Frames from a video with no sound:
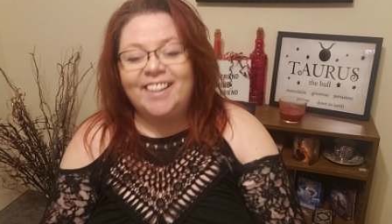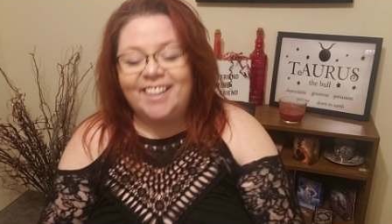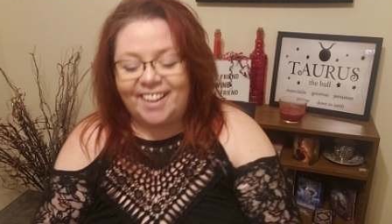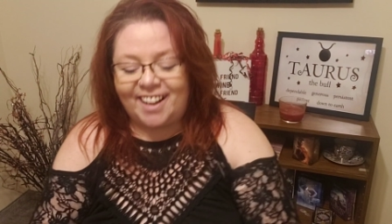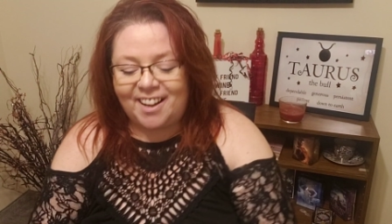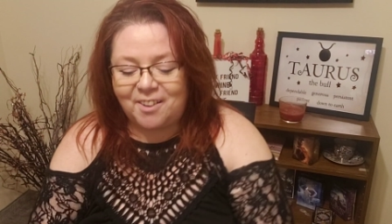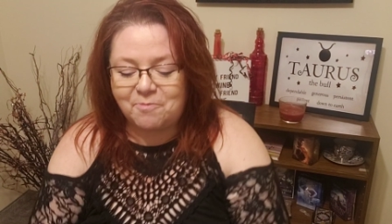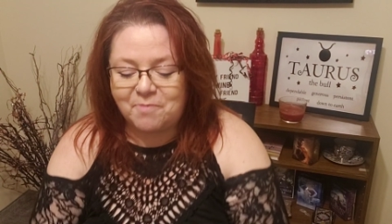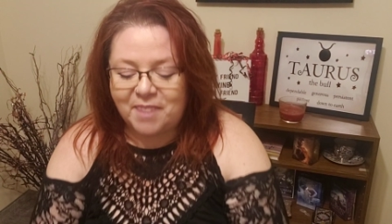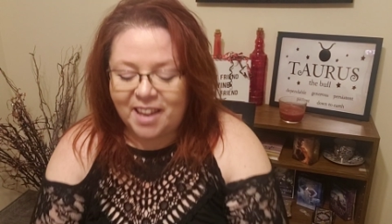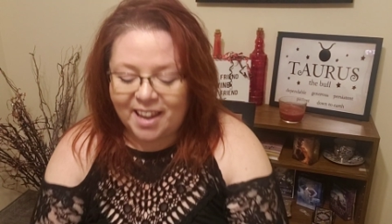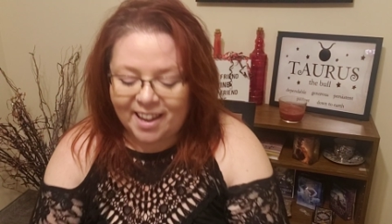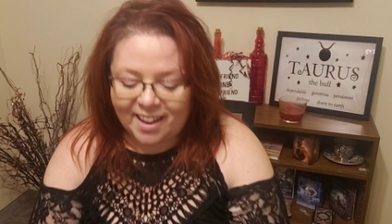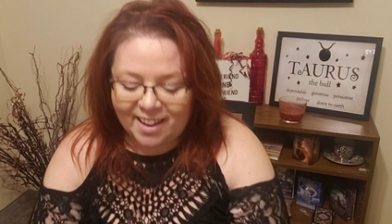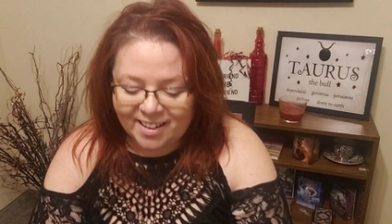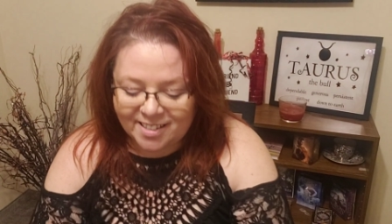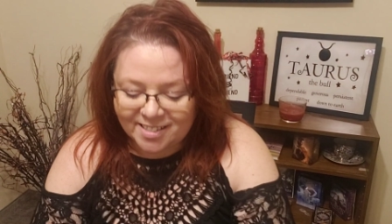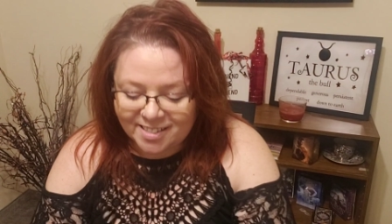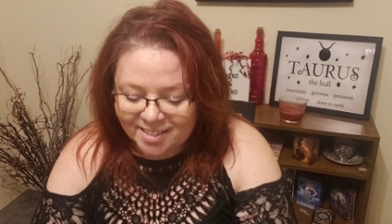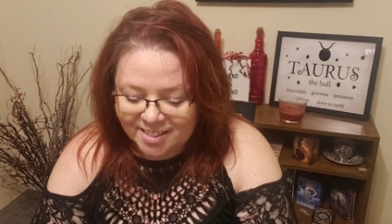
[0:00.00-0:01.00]

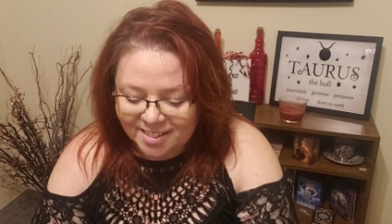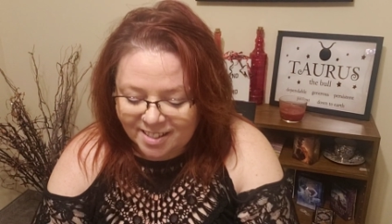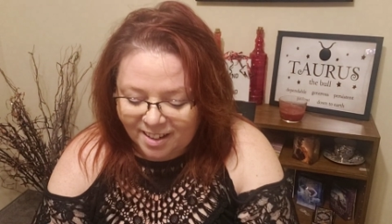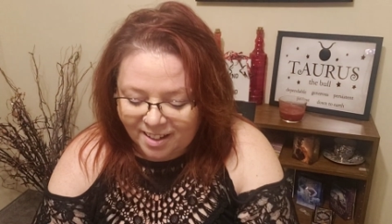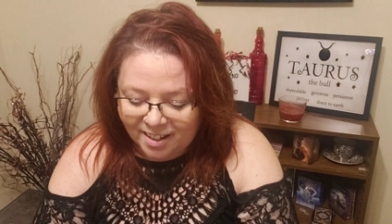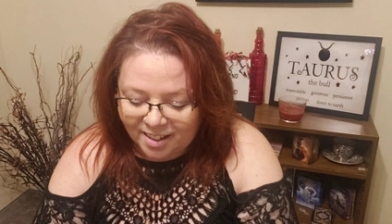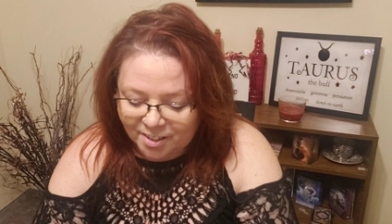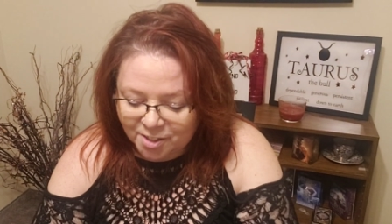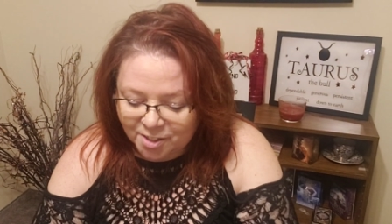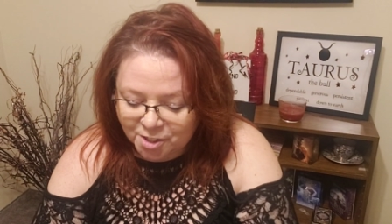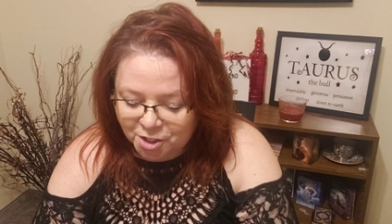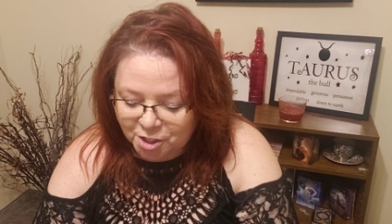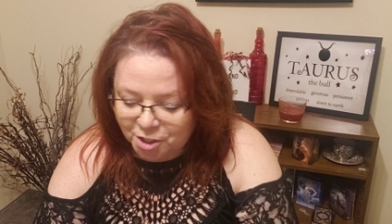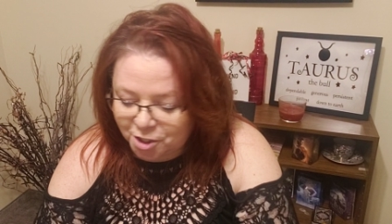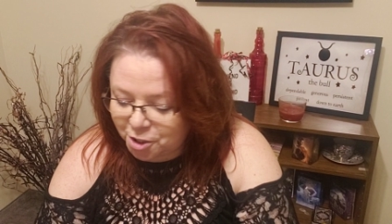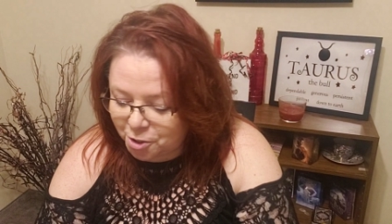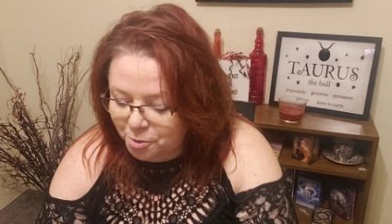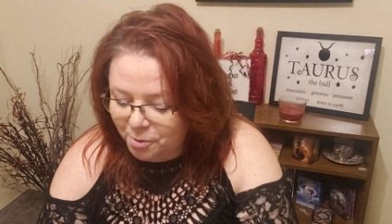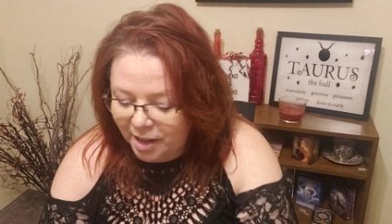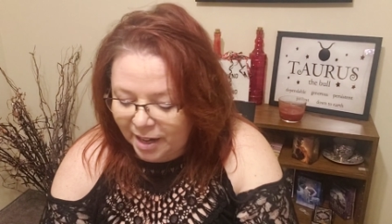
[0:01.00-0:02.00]
And should
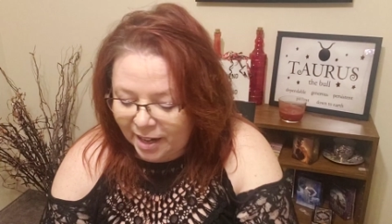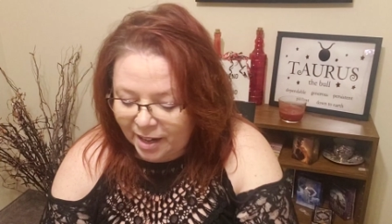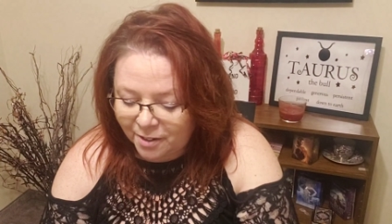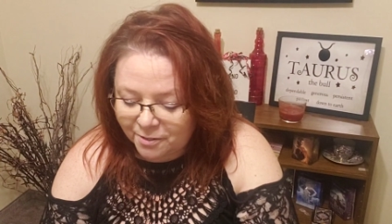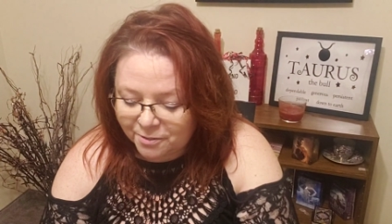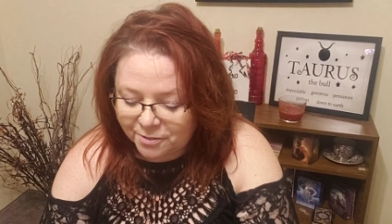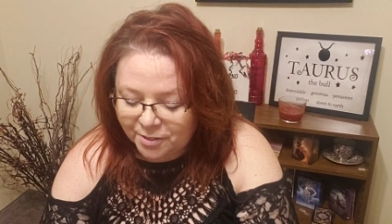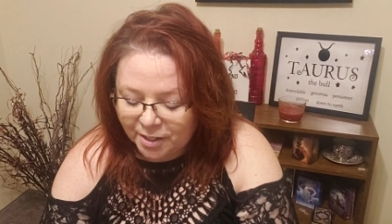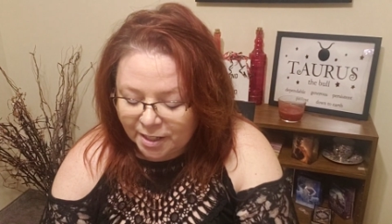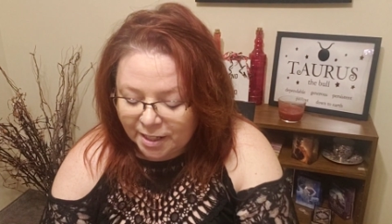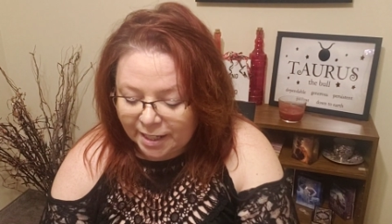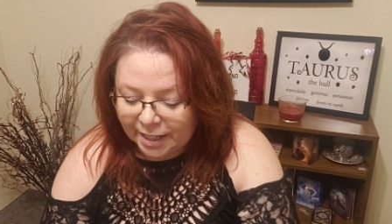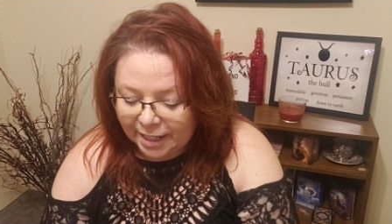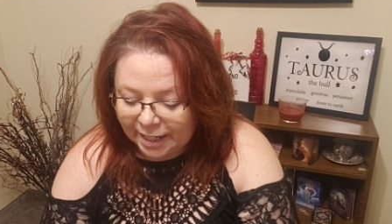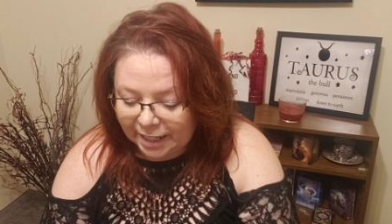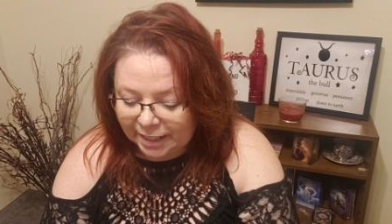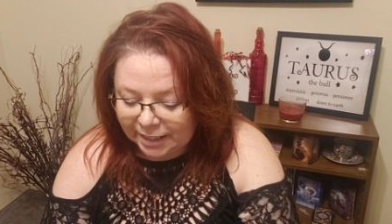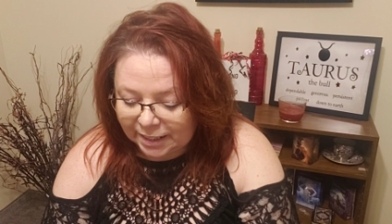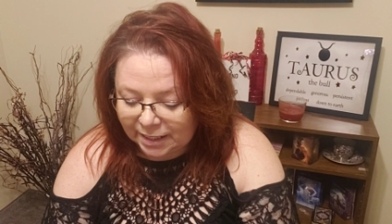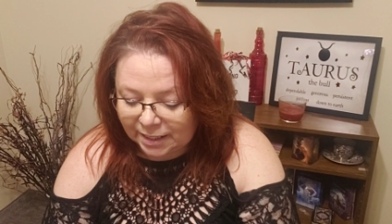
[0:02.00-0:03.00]
you have
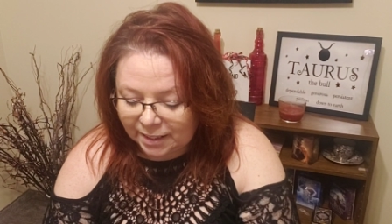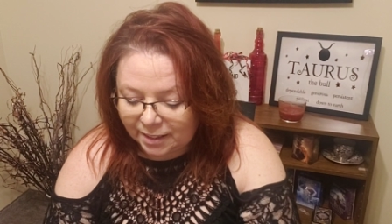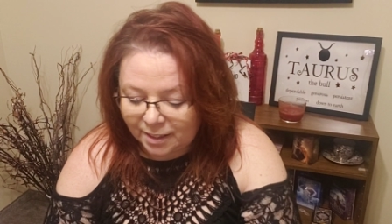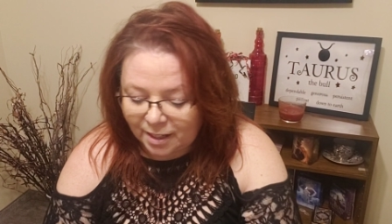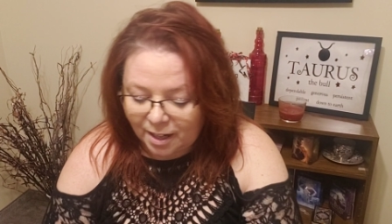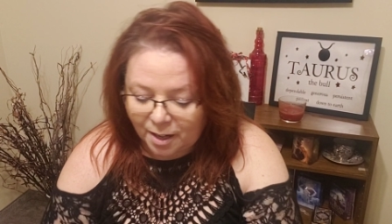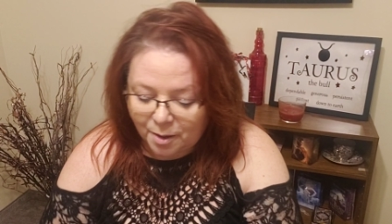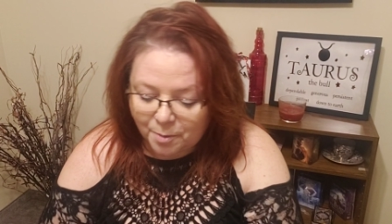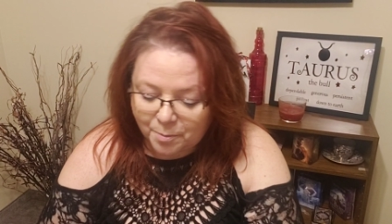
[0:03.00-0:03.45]
any